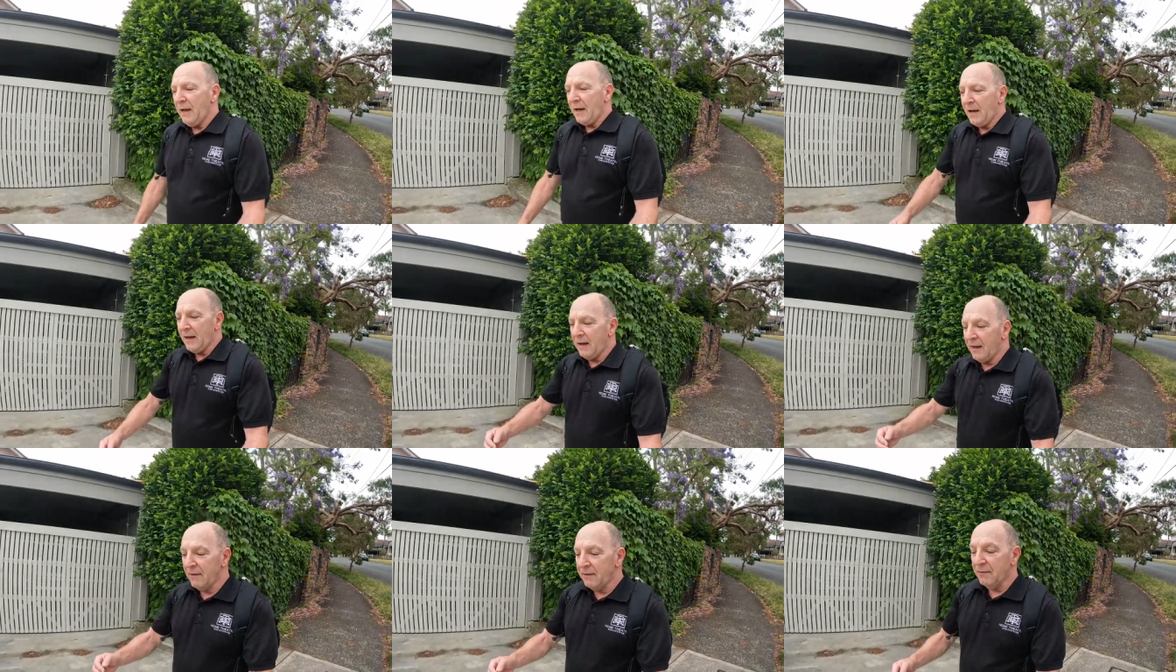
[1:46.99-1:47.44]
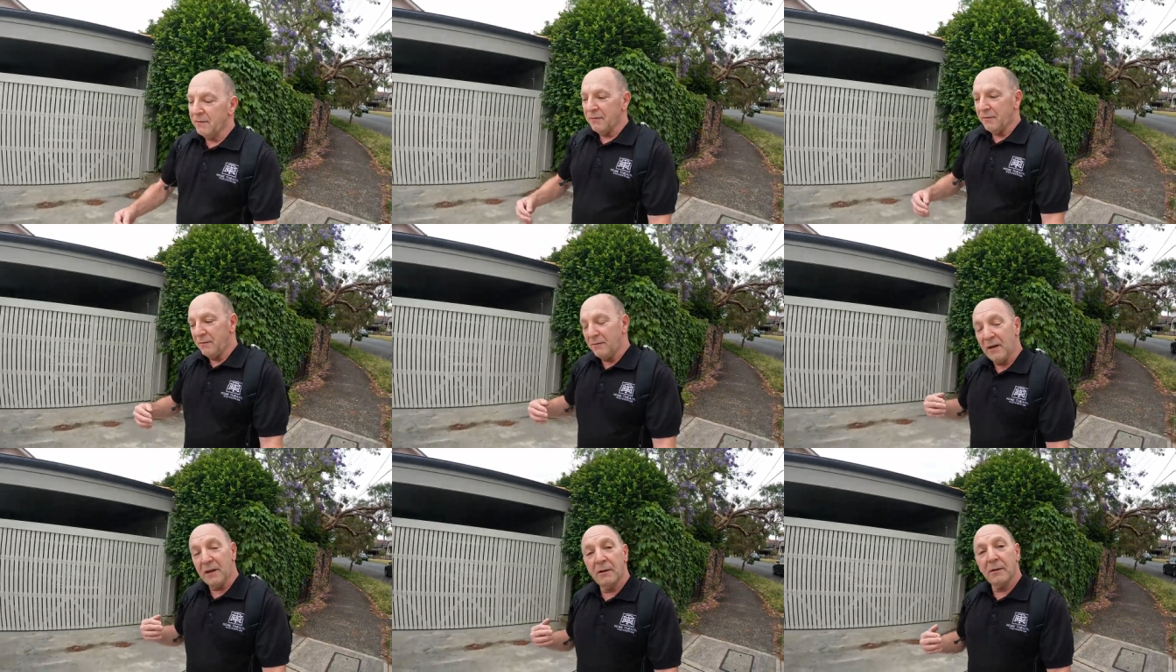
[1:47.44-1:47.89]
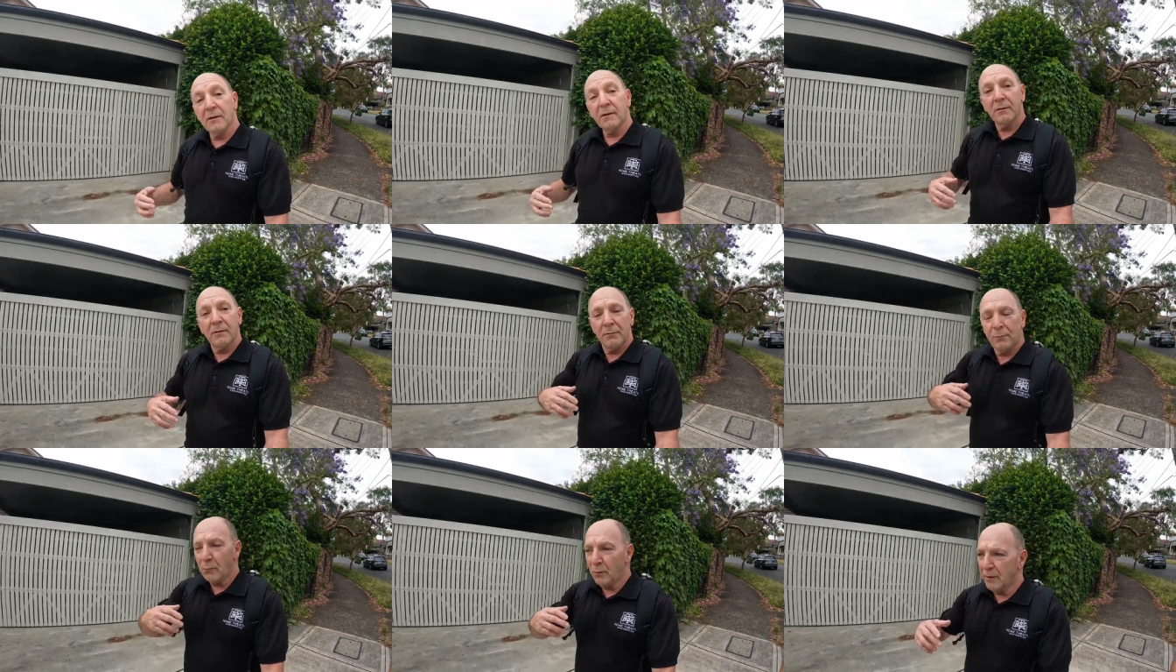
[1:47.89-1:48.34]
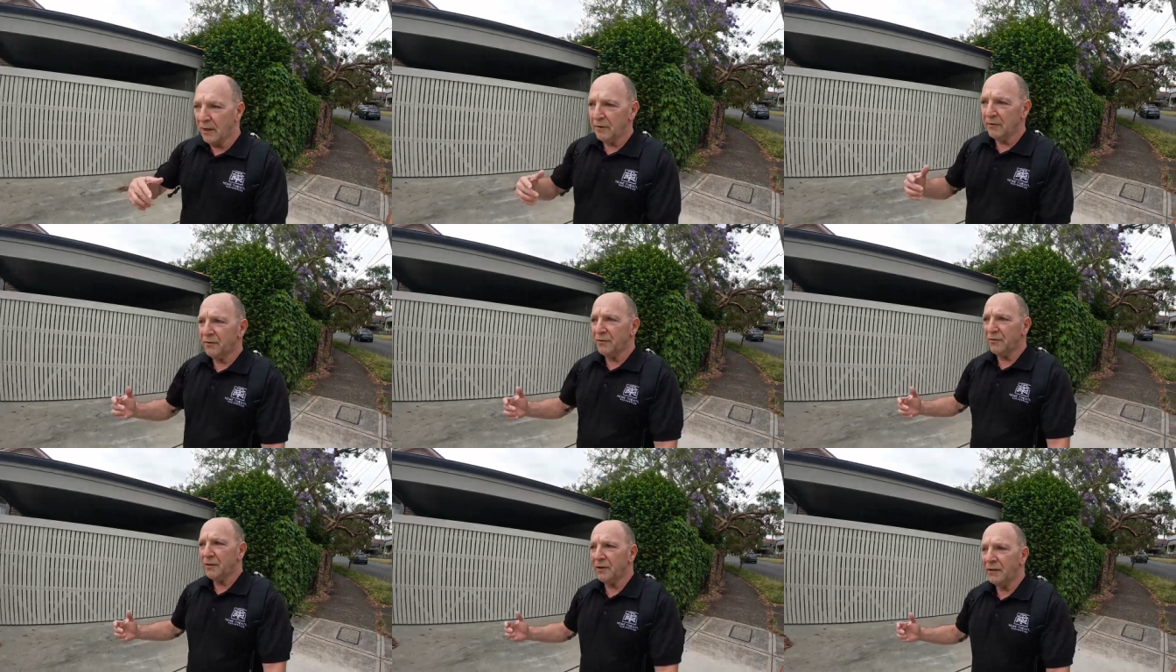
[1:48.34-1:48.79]
and then we'll
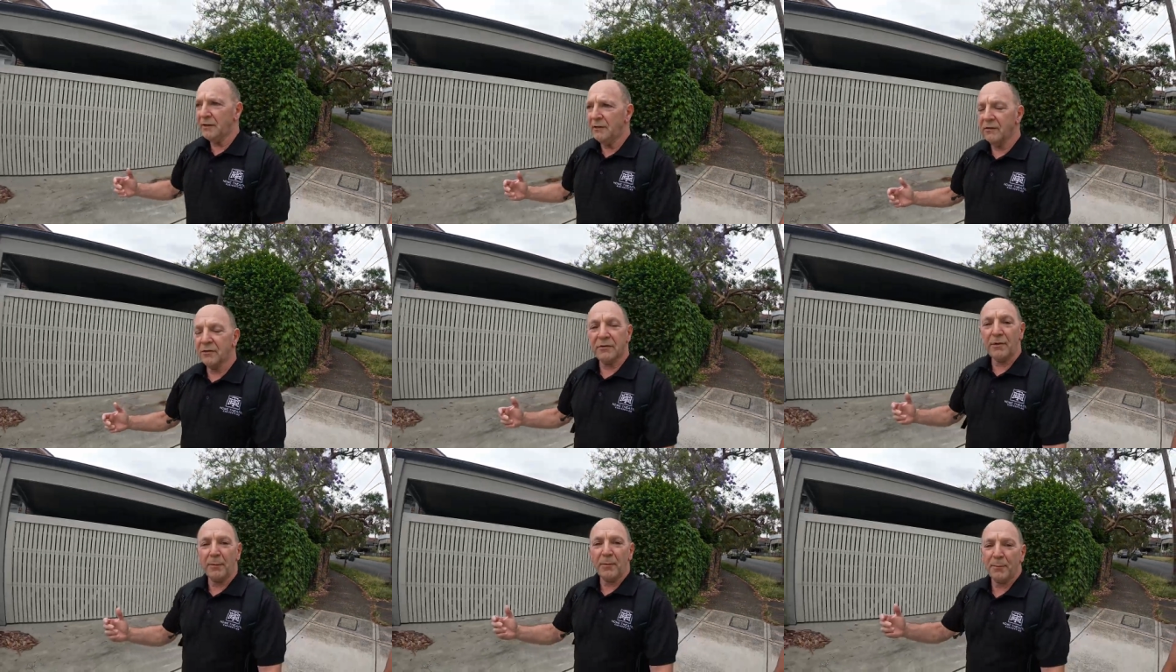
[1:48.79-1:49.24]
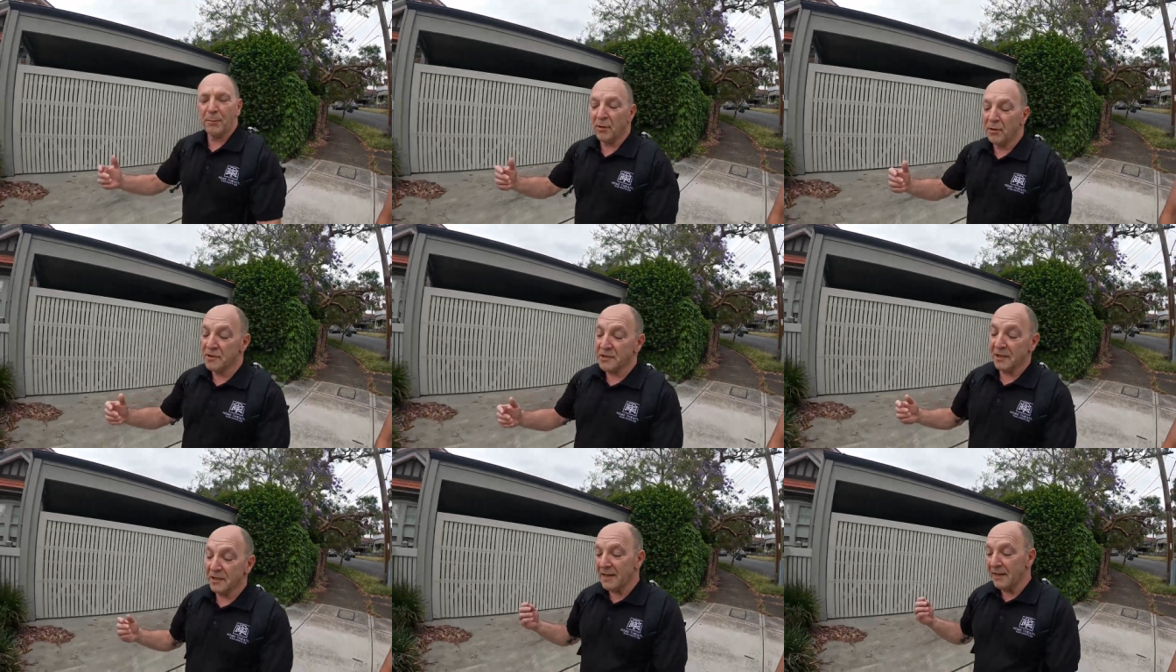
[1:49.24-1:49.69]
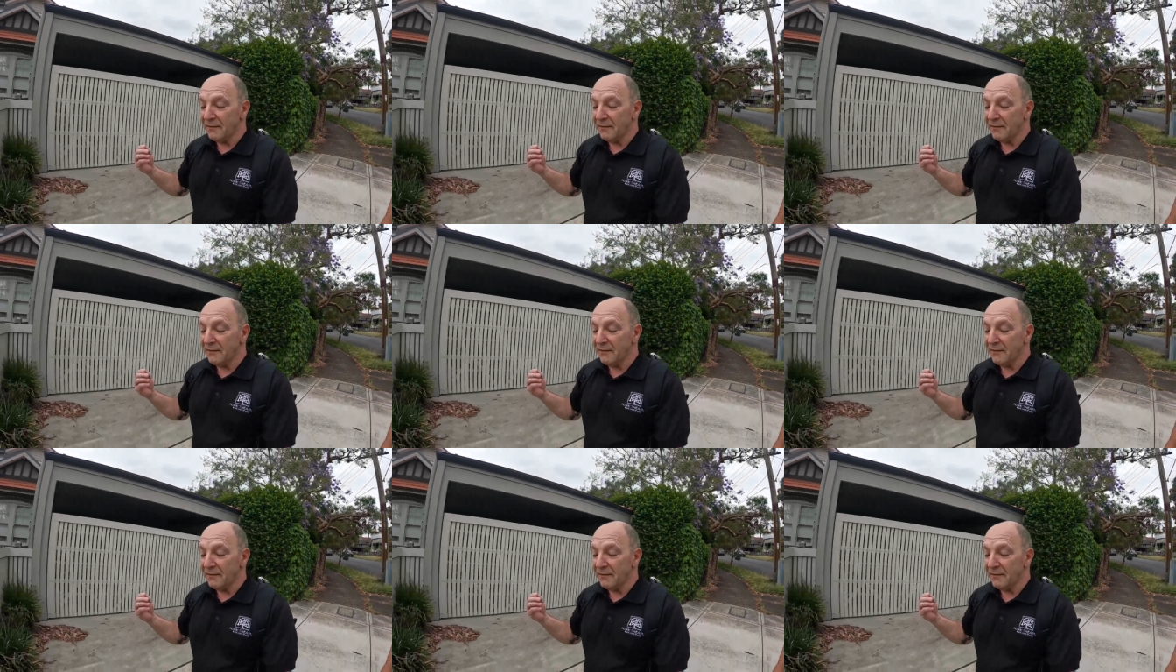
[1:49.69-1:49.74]
get to see some of the project.